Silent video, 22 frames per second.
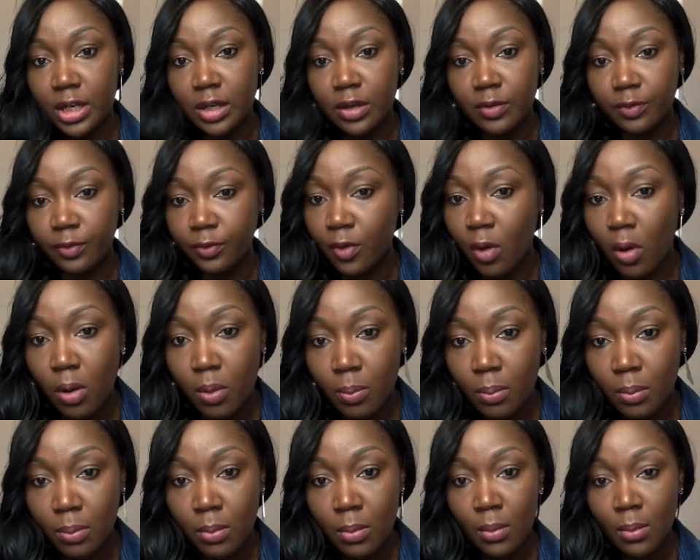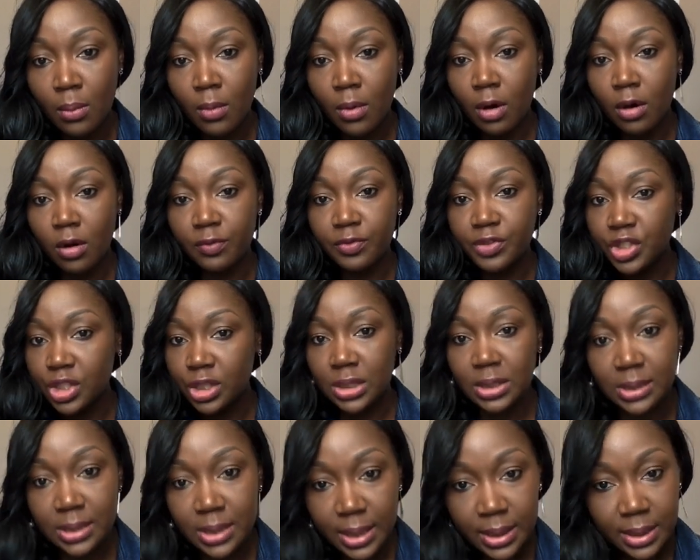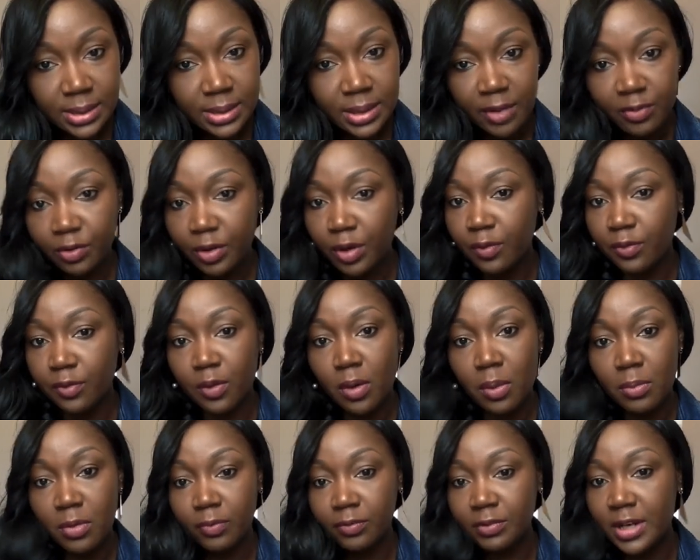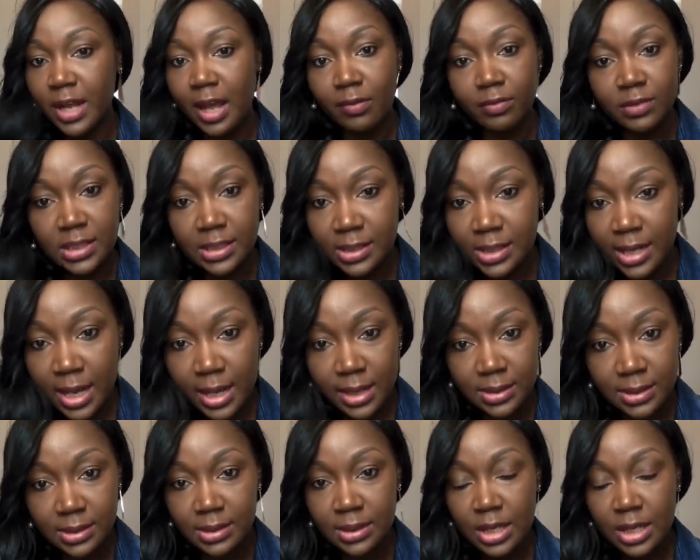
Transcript: form of jitters, every form of nervousness.